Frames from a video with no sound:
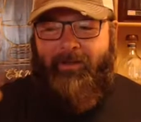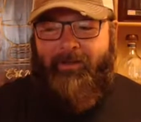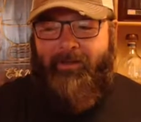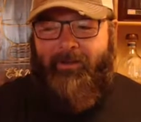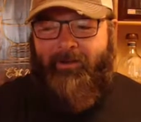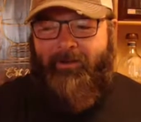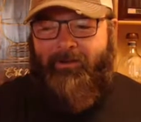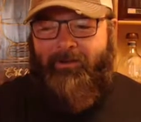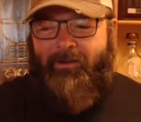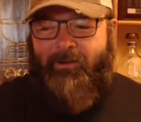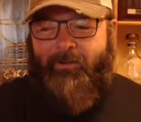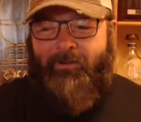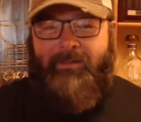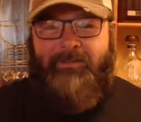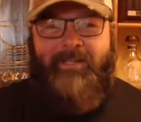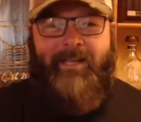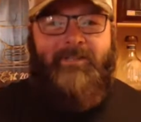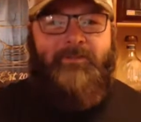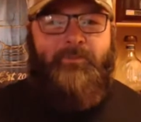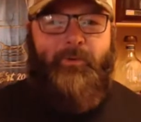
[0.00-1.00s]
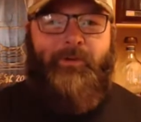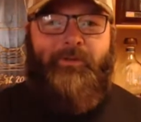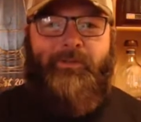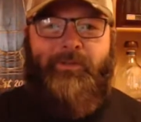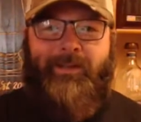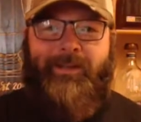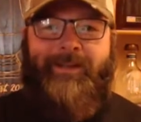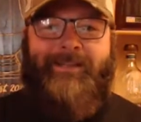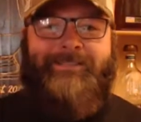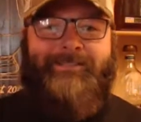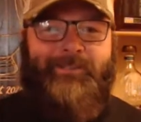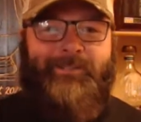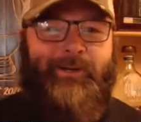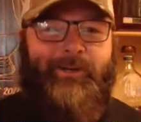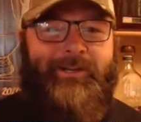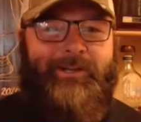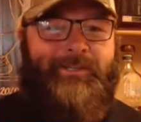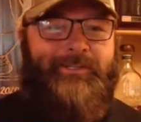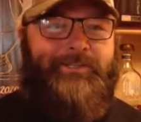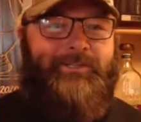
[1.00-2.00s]
you all know that that's where the gunny
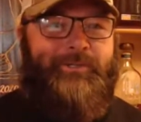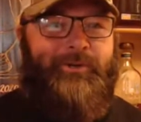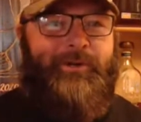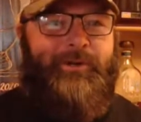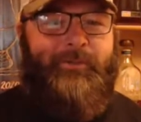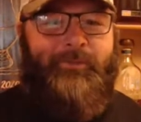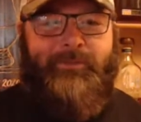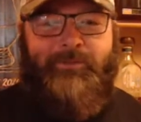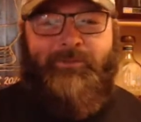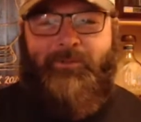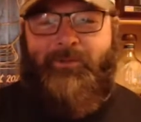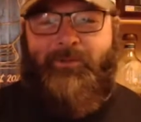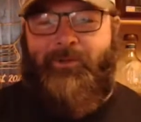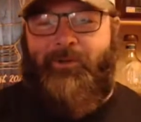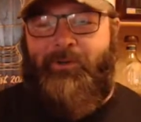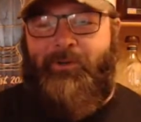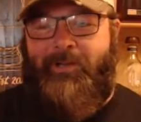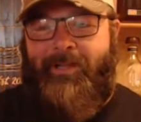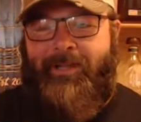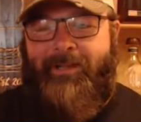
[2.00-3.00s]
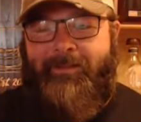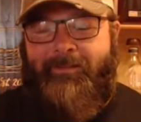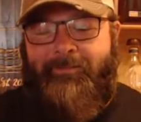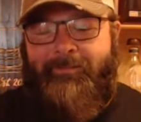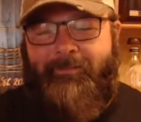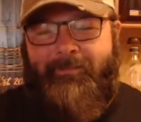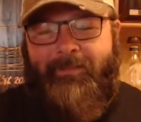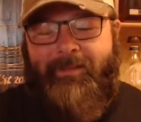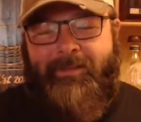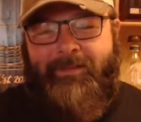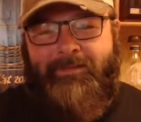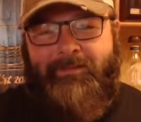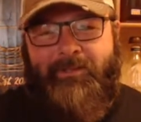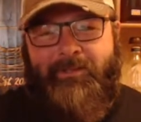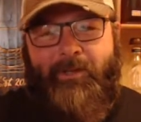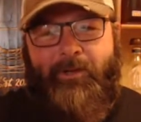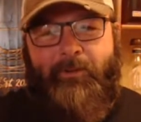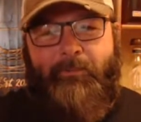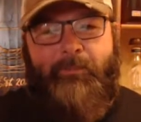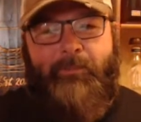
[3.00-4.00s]
started his journey, was with turkey.
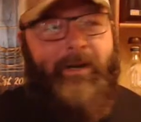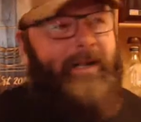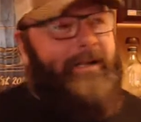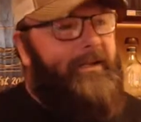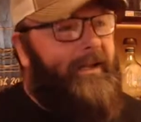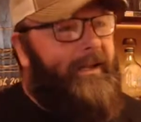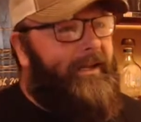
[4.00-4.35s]
So, but I did